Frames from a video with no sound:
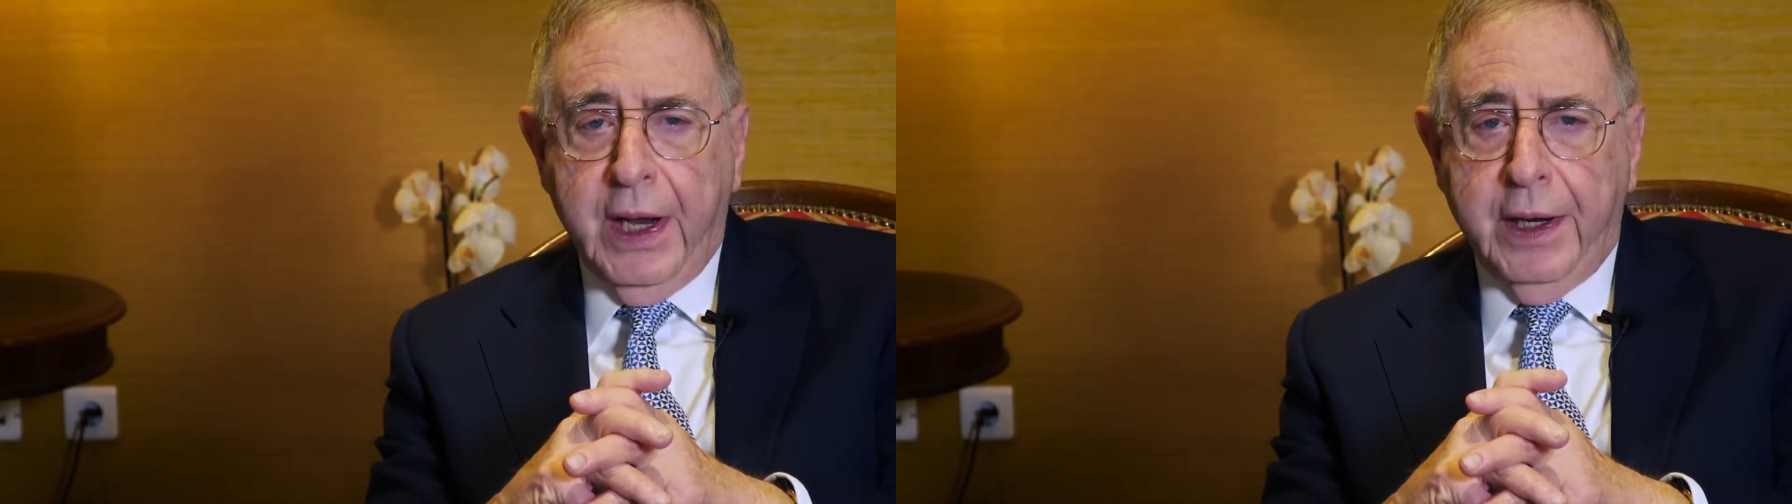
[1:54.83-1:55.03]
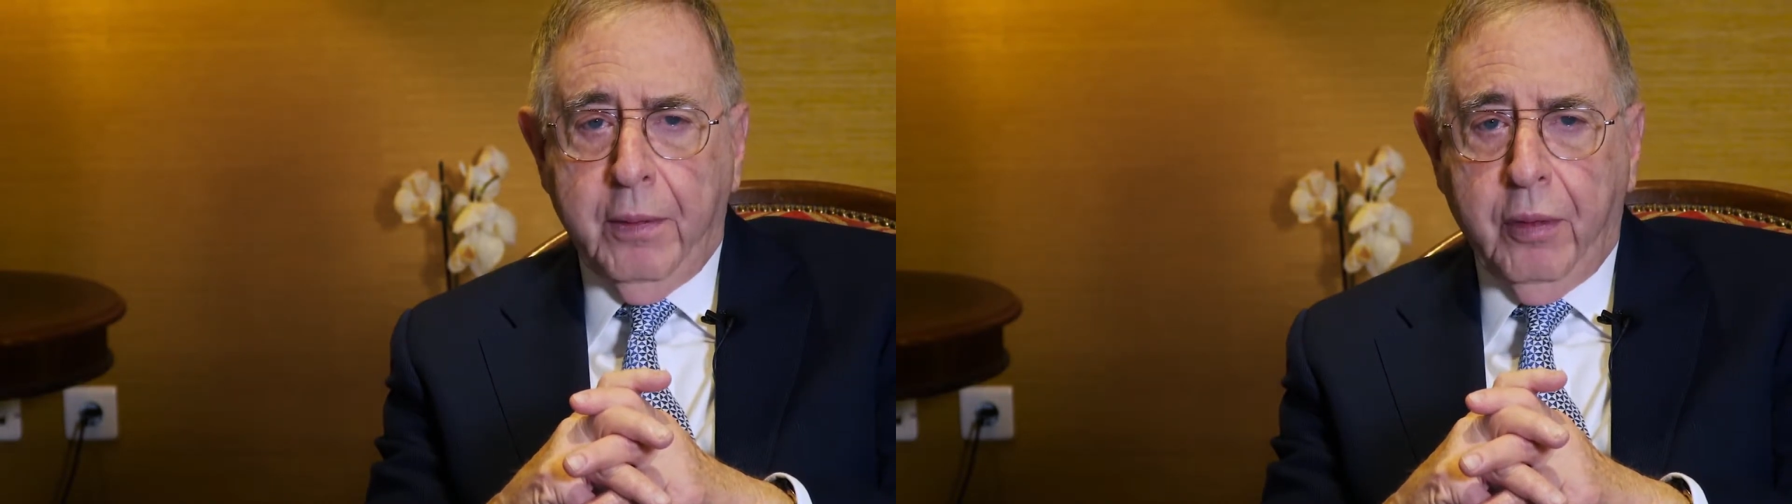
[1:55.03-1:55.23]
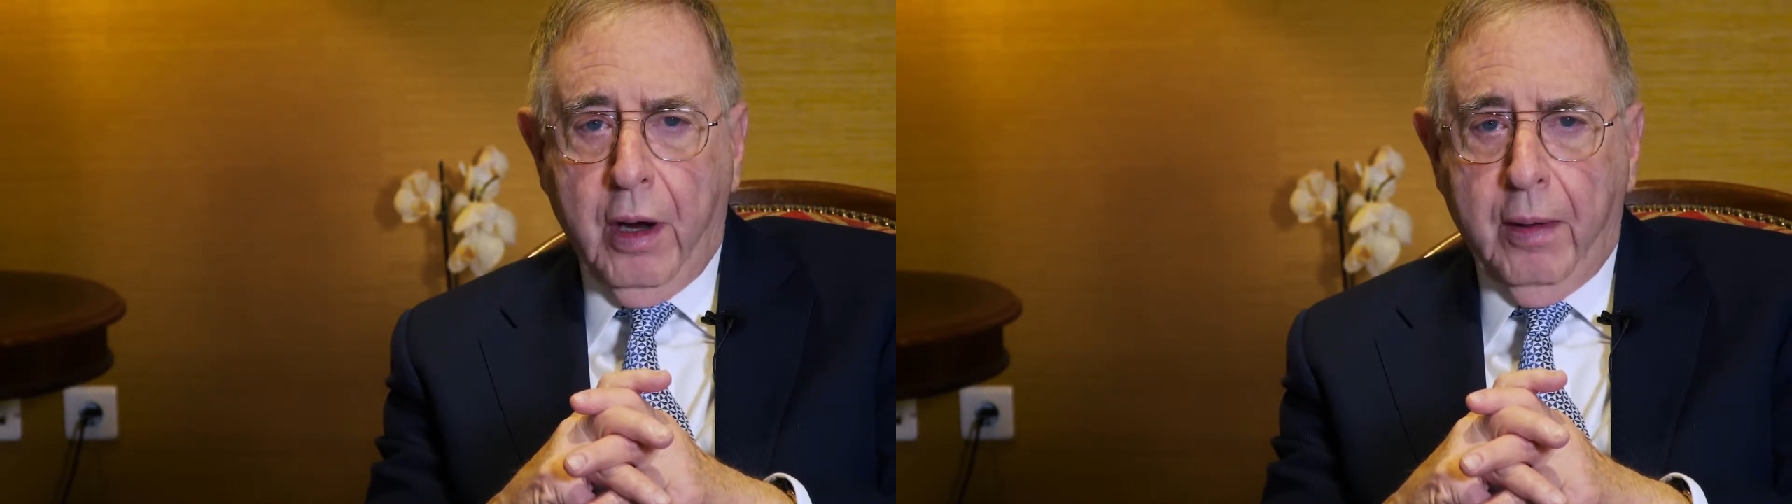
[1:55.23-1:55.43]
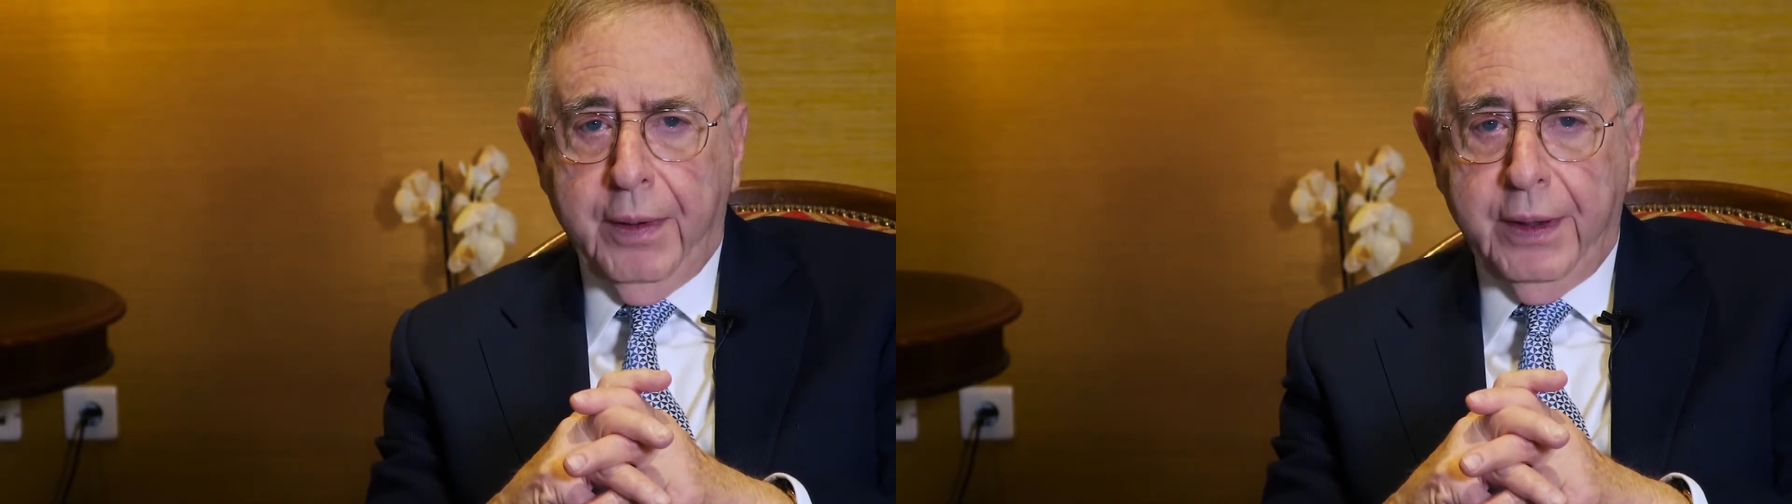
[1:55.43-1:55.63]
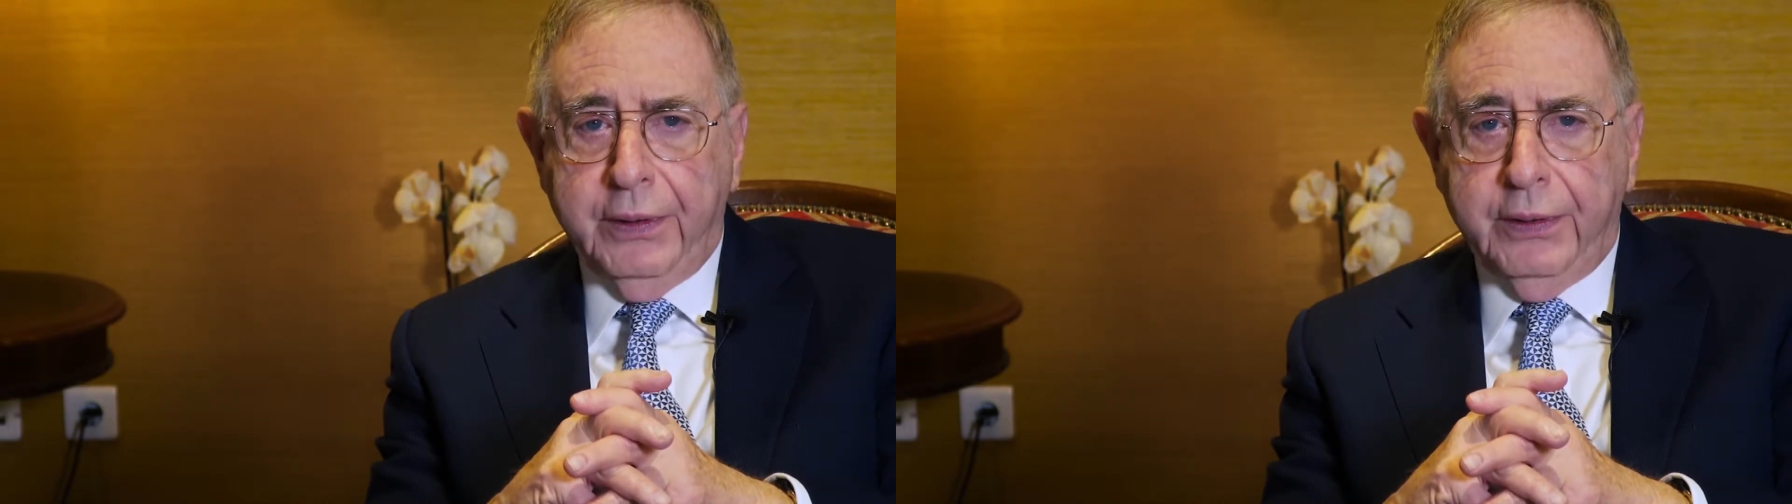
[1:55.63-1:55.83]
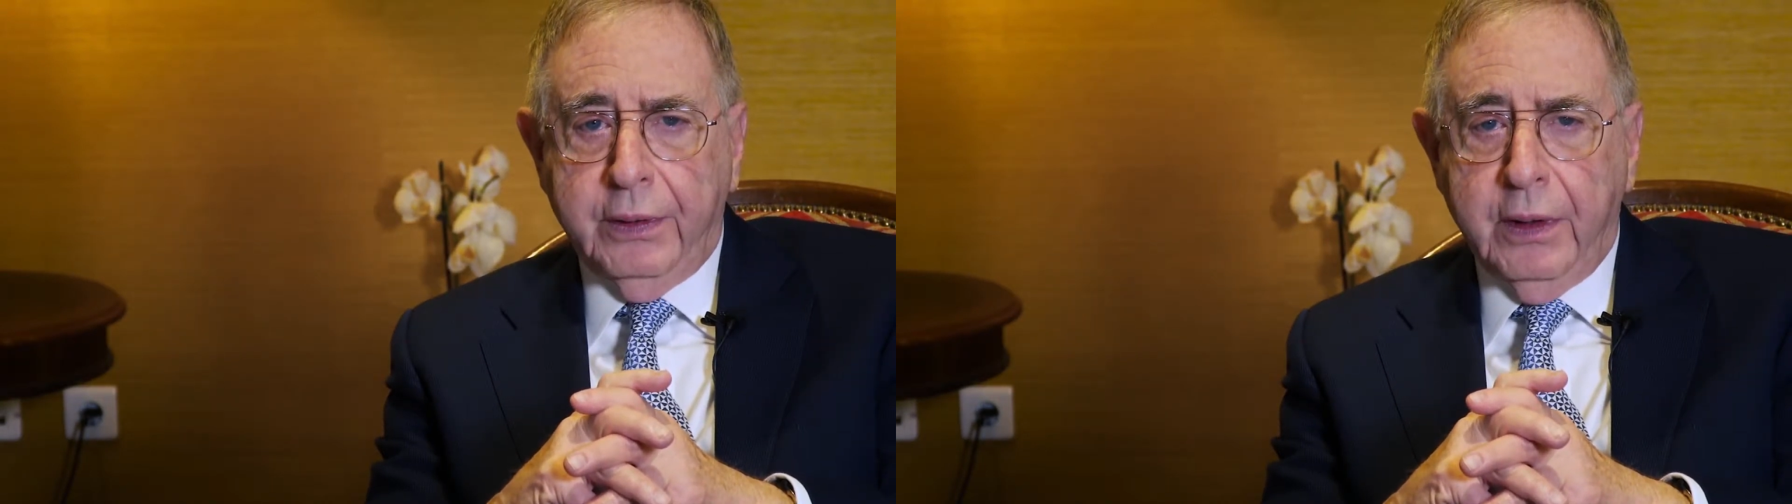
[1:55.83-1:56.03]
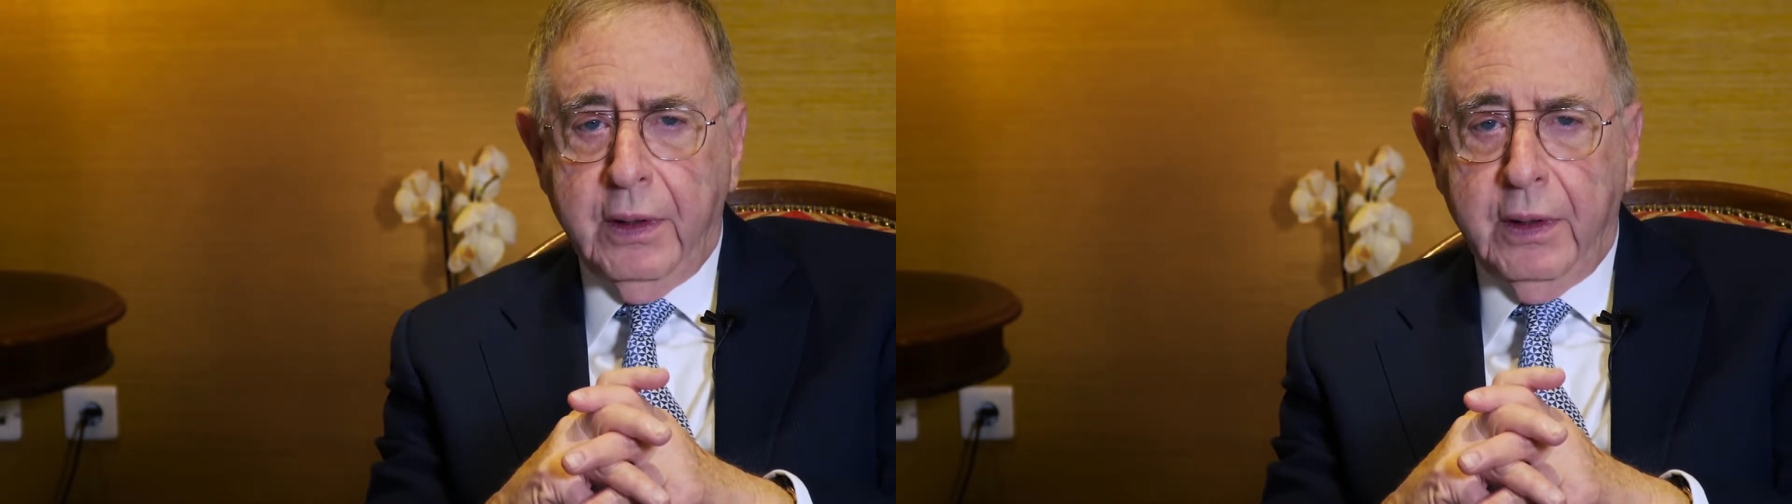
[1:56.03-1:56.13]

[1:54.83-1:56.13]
Getty Properties